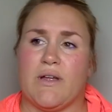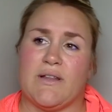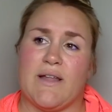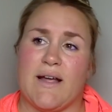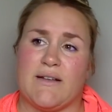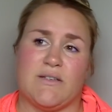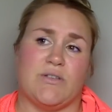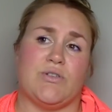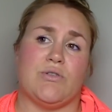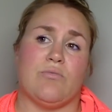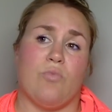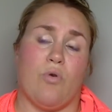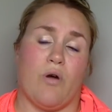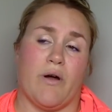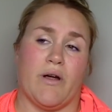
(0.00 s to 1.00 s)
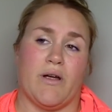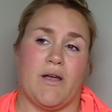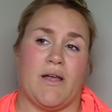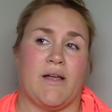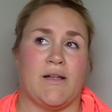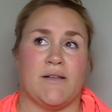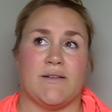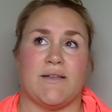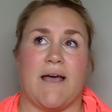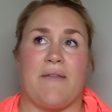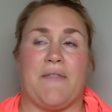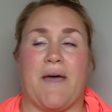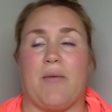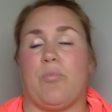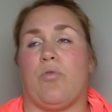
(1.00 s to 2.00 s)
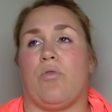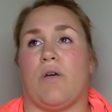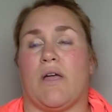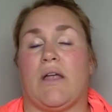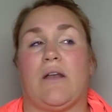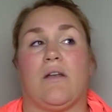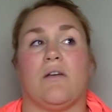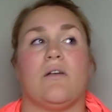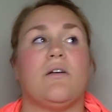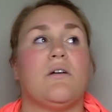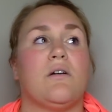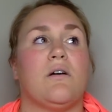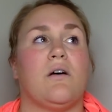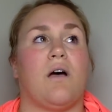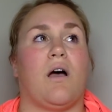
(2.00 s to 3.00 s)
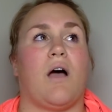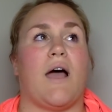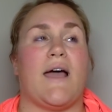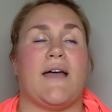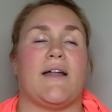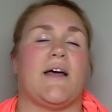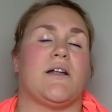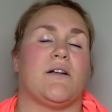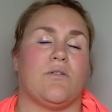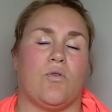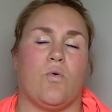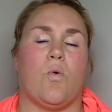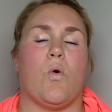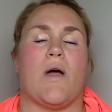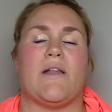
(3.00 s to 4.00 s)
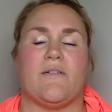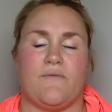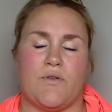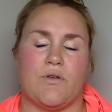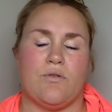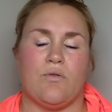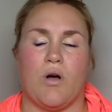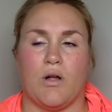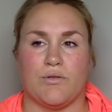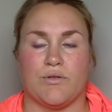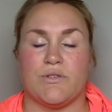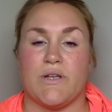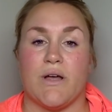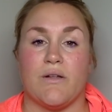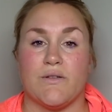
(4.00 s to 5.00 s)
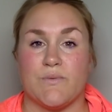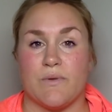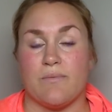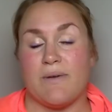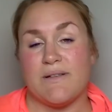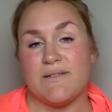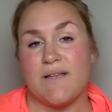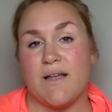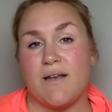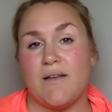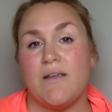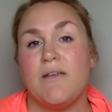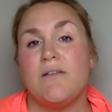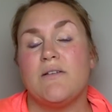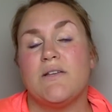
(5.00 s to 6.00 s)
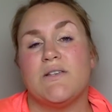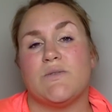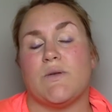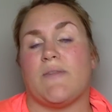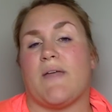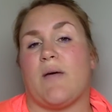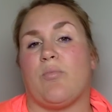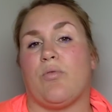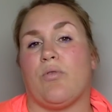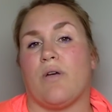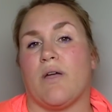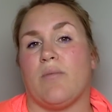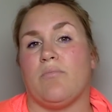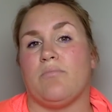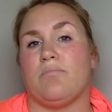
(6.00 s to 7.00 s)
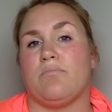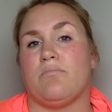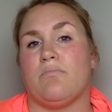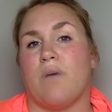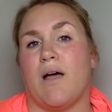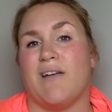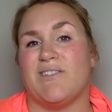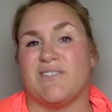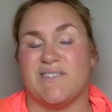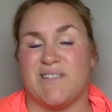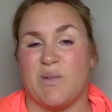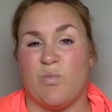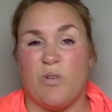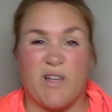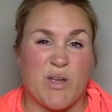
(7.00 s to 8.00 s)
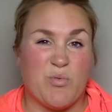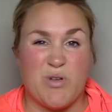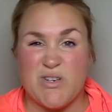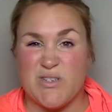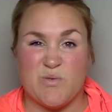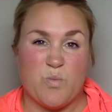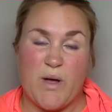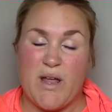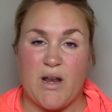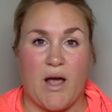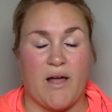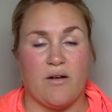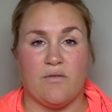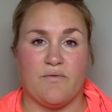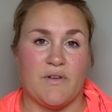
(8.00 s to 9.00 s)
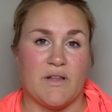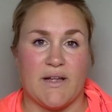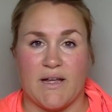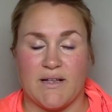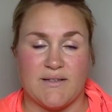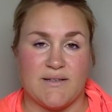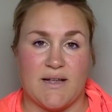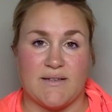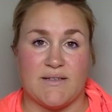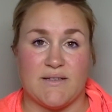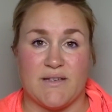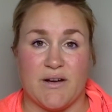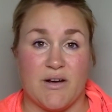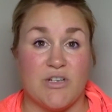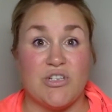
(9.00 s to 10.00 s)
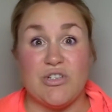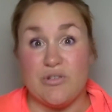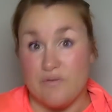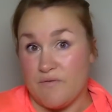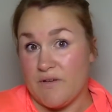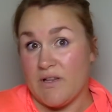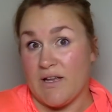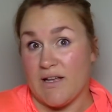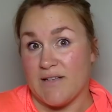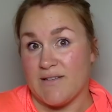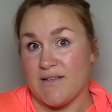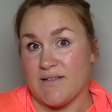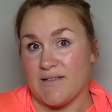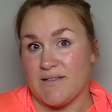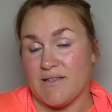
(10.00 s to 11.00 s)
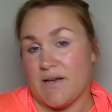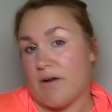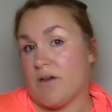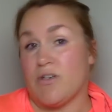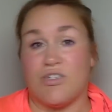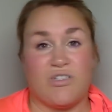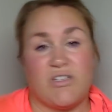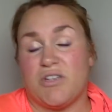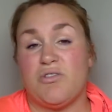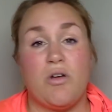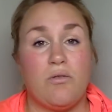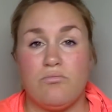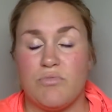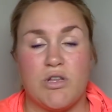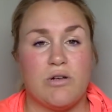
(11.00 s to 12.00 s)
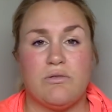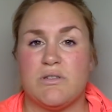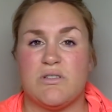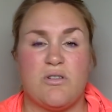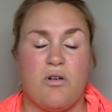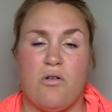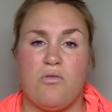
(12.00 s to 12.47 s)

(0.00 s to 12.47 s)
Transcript: they'd like to do more. And at that point, I had had quite a few ultrasounds with my son, so at that point, I just said, well, can we just wait? I don't feel like it's necessary. Do you feel like it's necessary? And she said, nope, there was